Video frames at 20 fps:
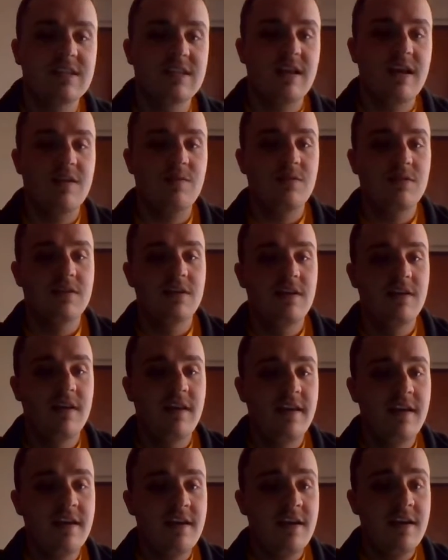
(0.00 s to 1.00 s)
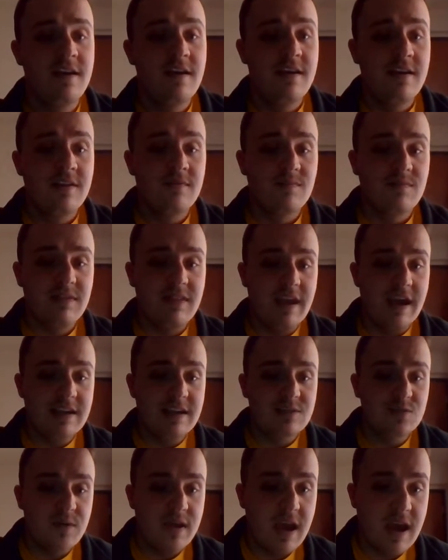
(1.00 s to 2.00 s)
on that one.
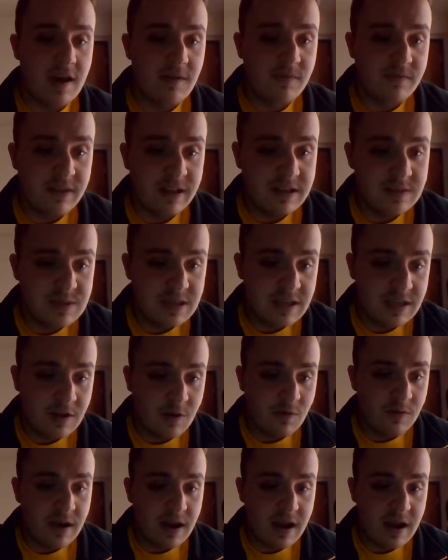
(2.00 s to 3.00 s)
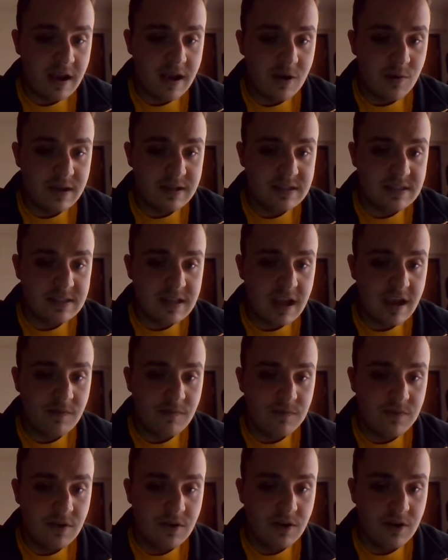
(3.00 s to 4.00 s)
Next, we have Clemson over Iowa
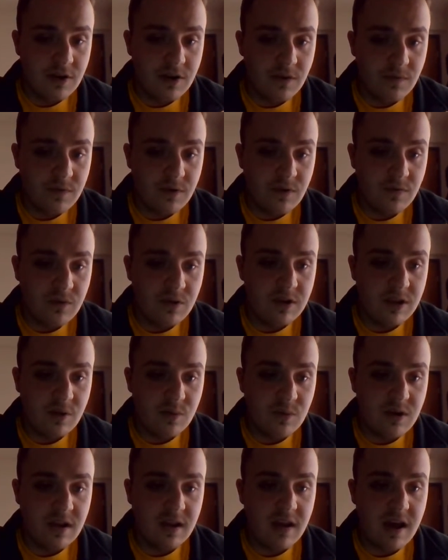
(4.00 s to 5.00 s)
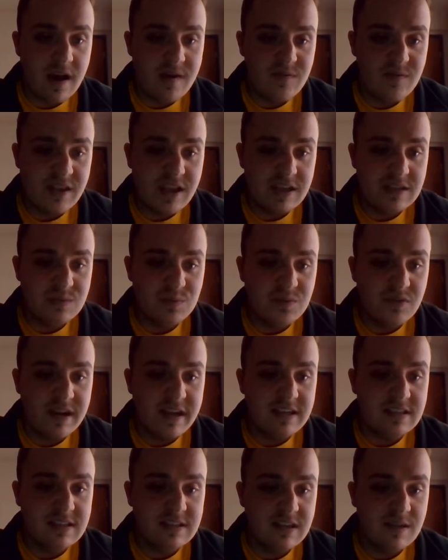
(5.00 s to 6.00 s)
State for 41 confidence points.